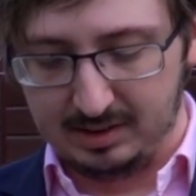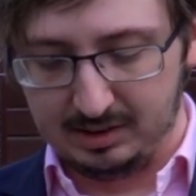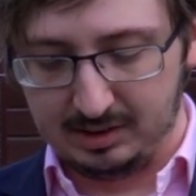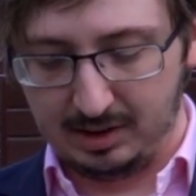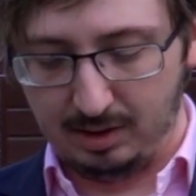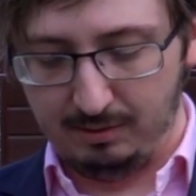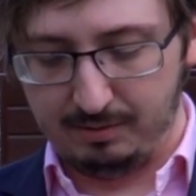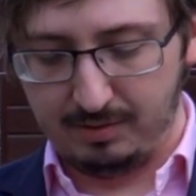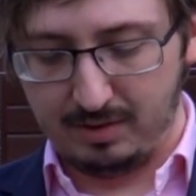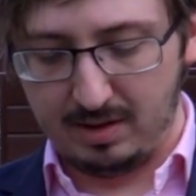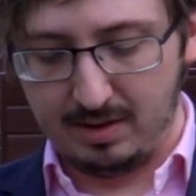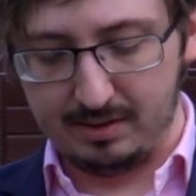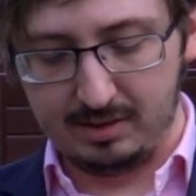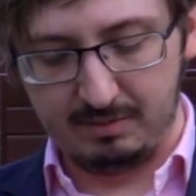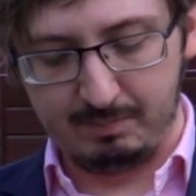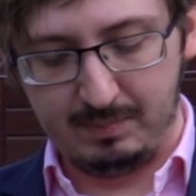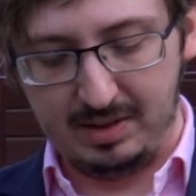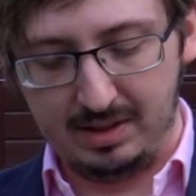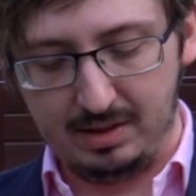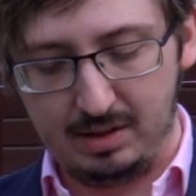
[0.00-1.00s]
So far
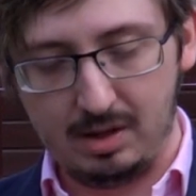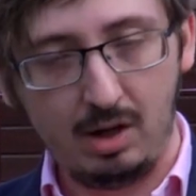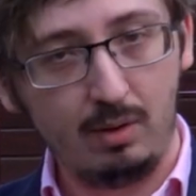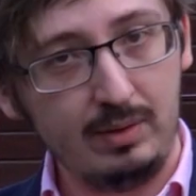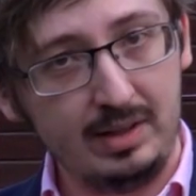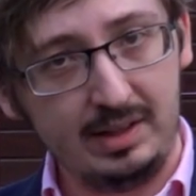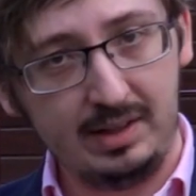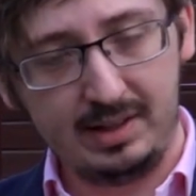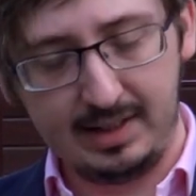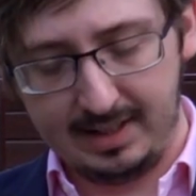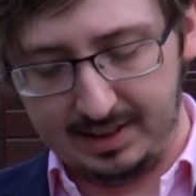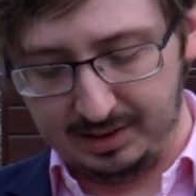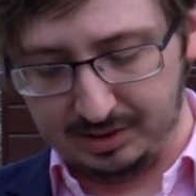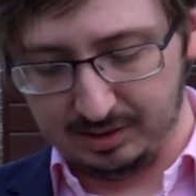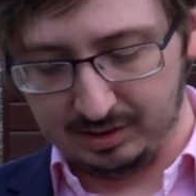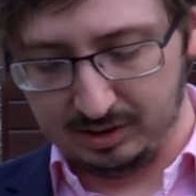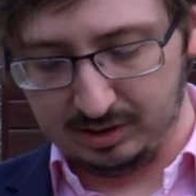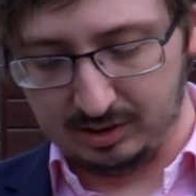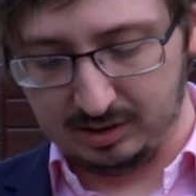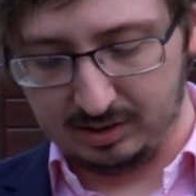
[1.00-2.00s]
there have been no
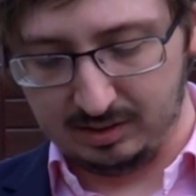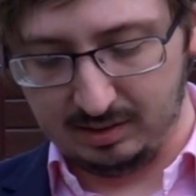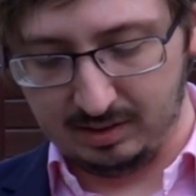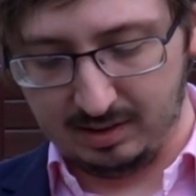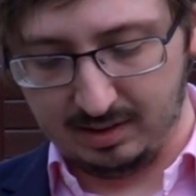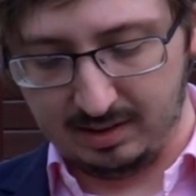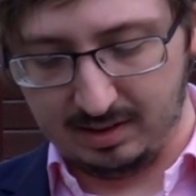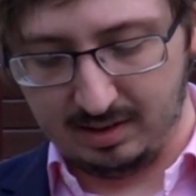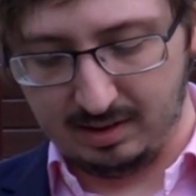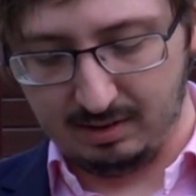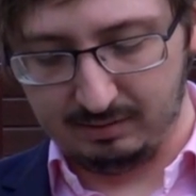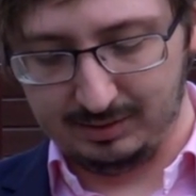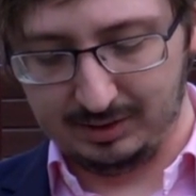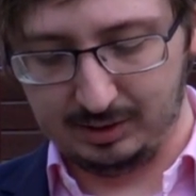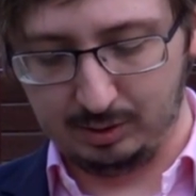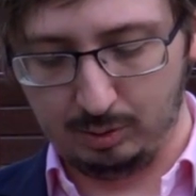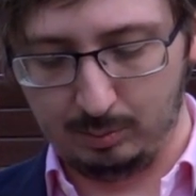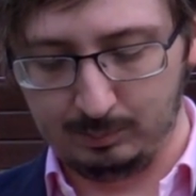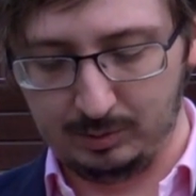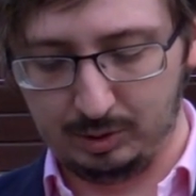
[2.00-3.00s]
indications uh, of
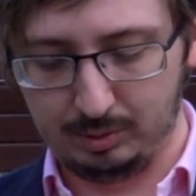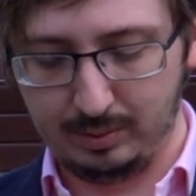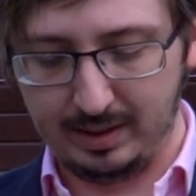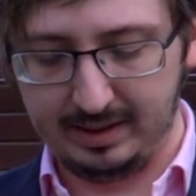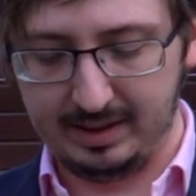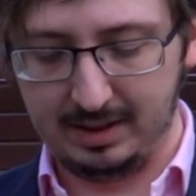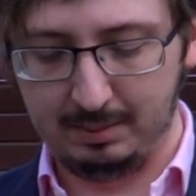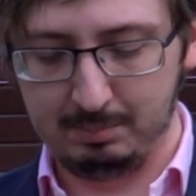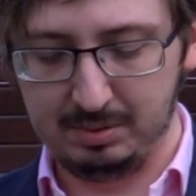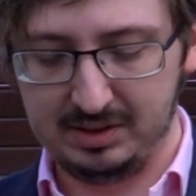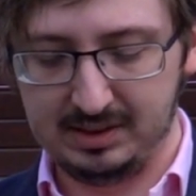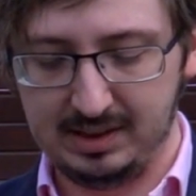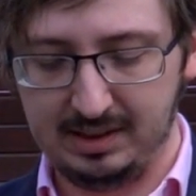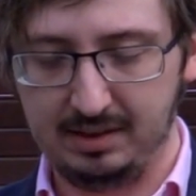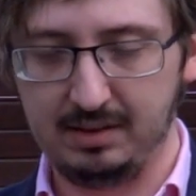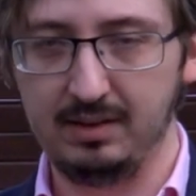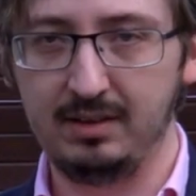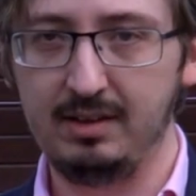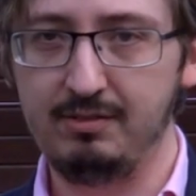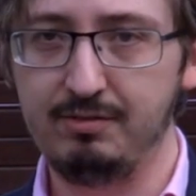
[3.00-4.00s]
storms tracking
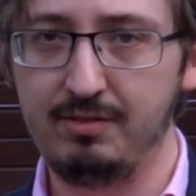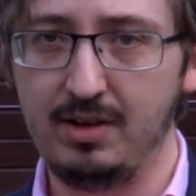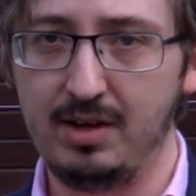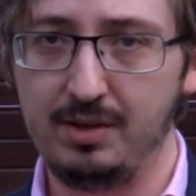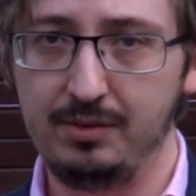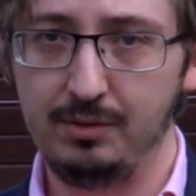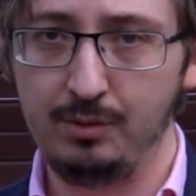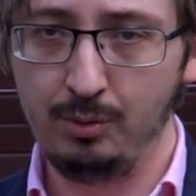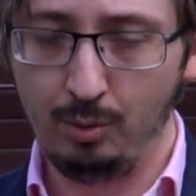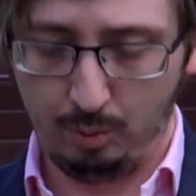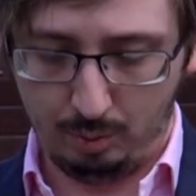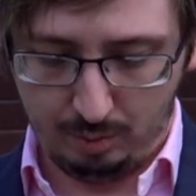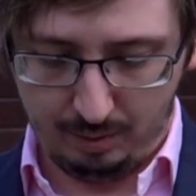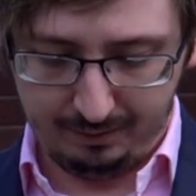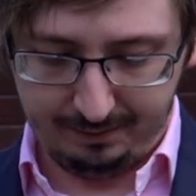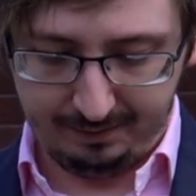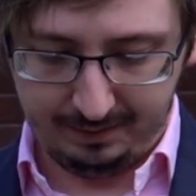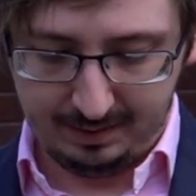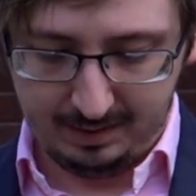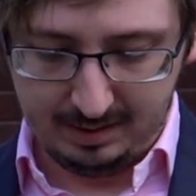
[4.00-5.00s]
particularly far
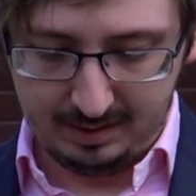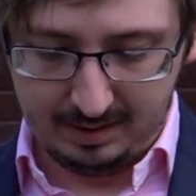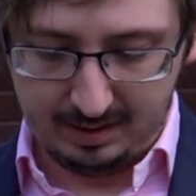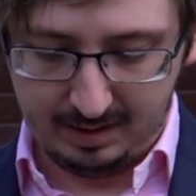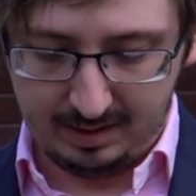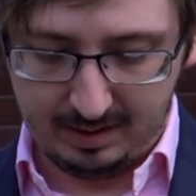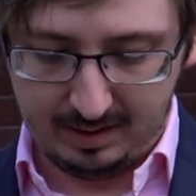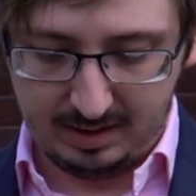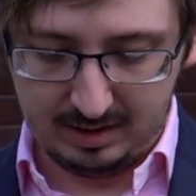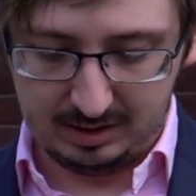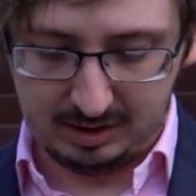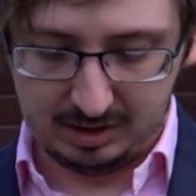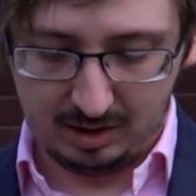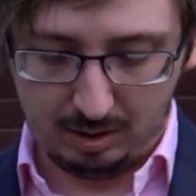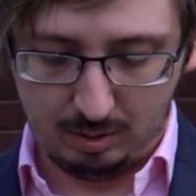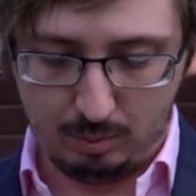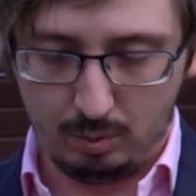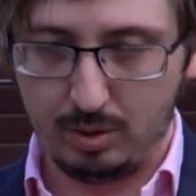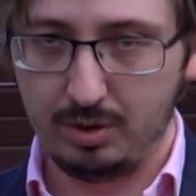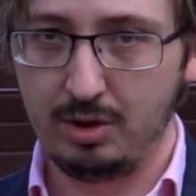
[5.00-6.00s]
north, uh,
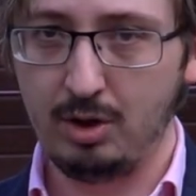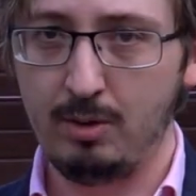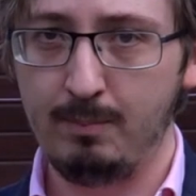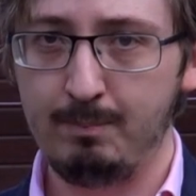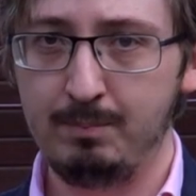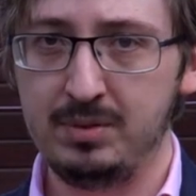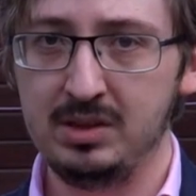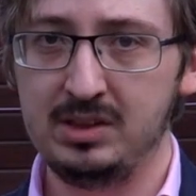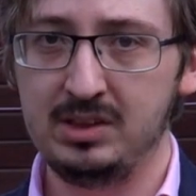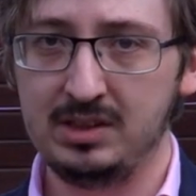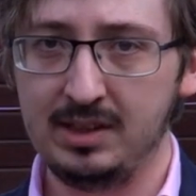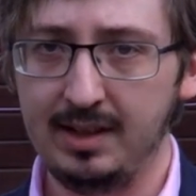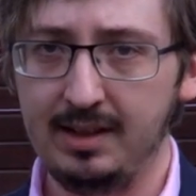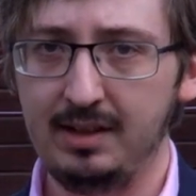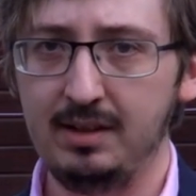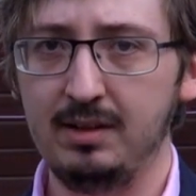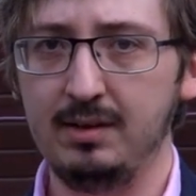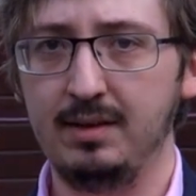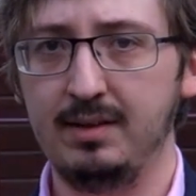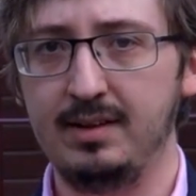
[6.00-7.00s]
so we're not
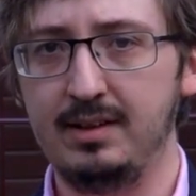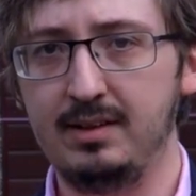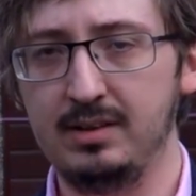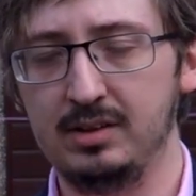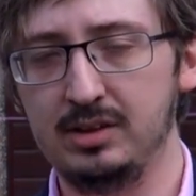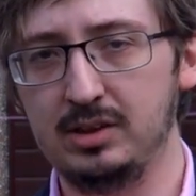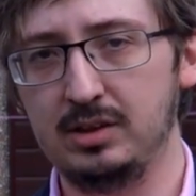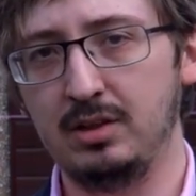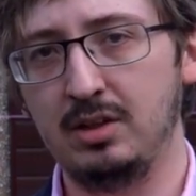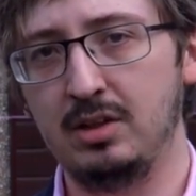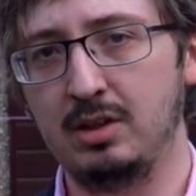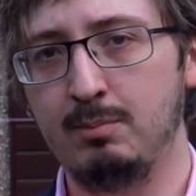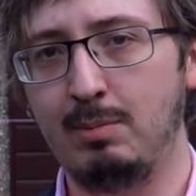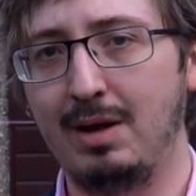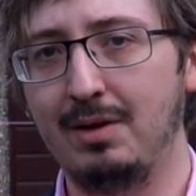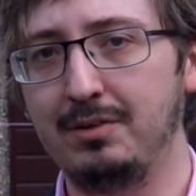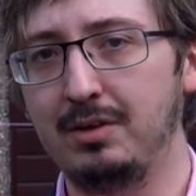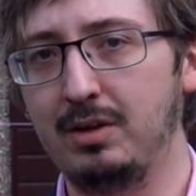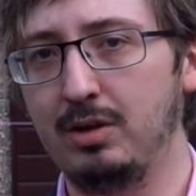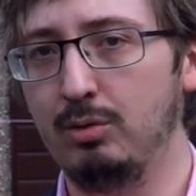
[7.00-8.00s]
particularly concerned
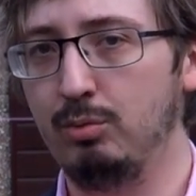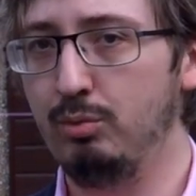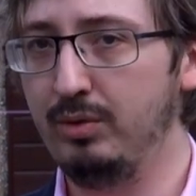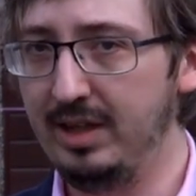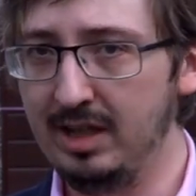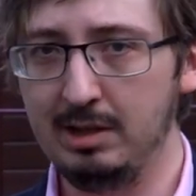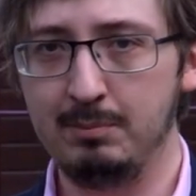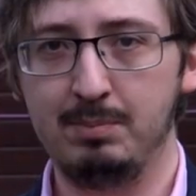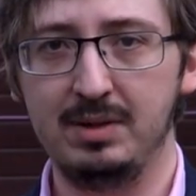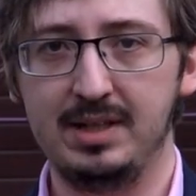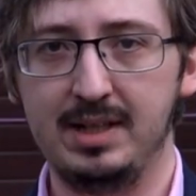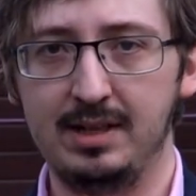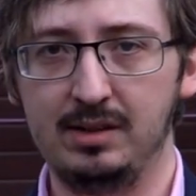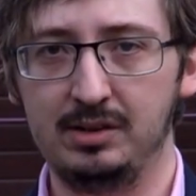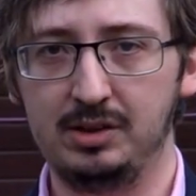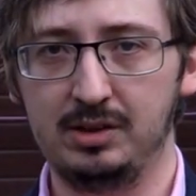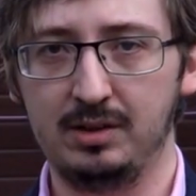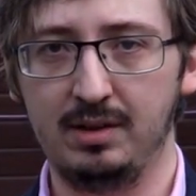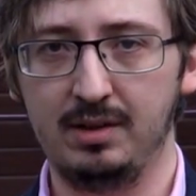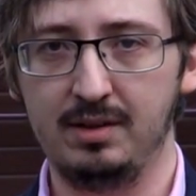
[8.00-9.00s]
about the Korean
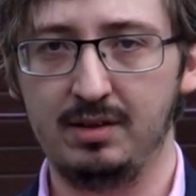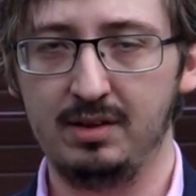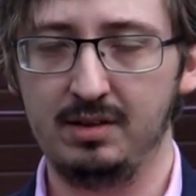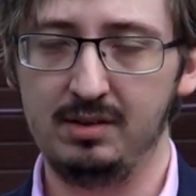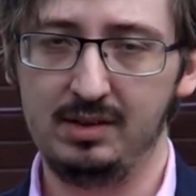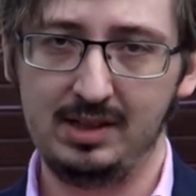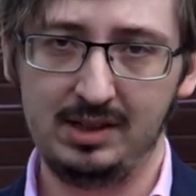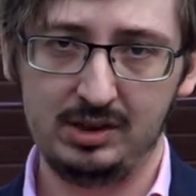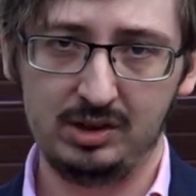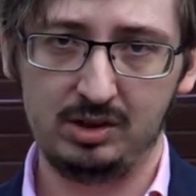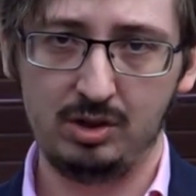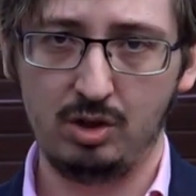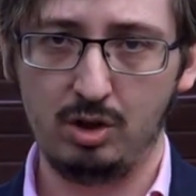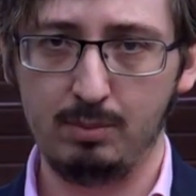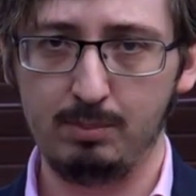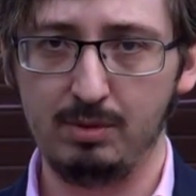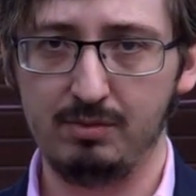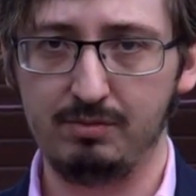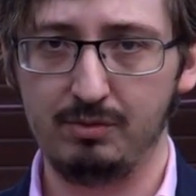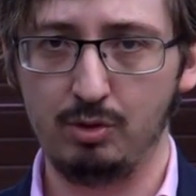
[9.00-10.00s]
peninsula, at least not
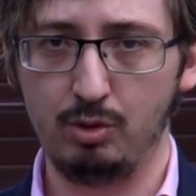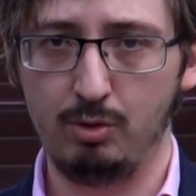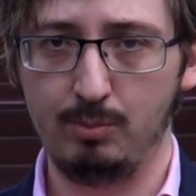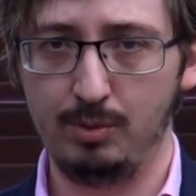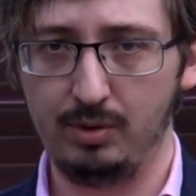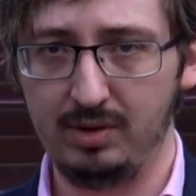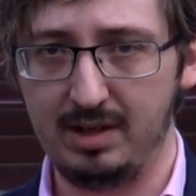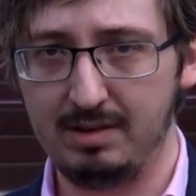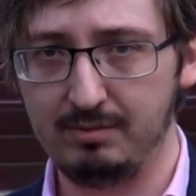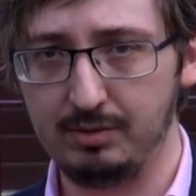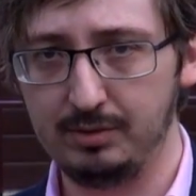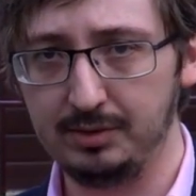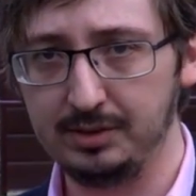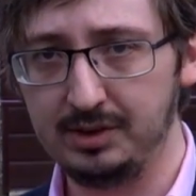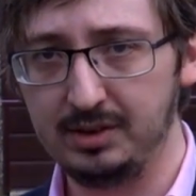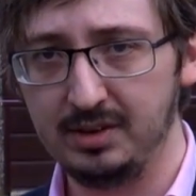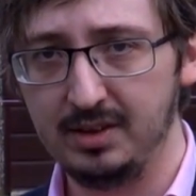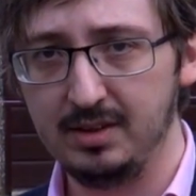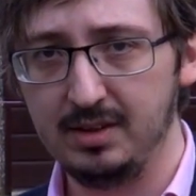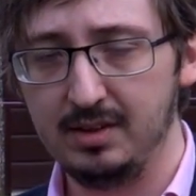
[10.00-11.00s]
above normal
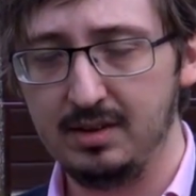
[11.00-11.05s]
levels,